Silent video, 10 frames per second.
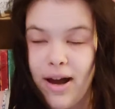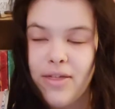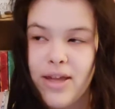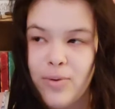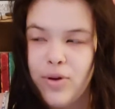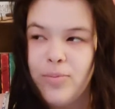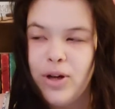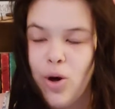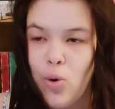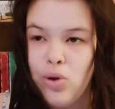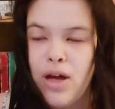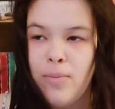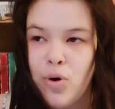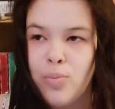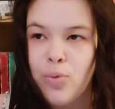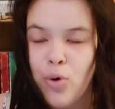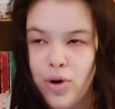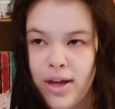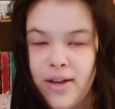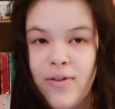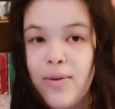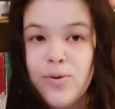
I think it would have been a whole lot more boring if I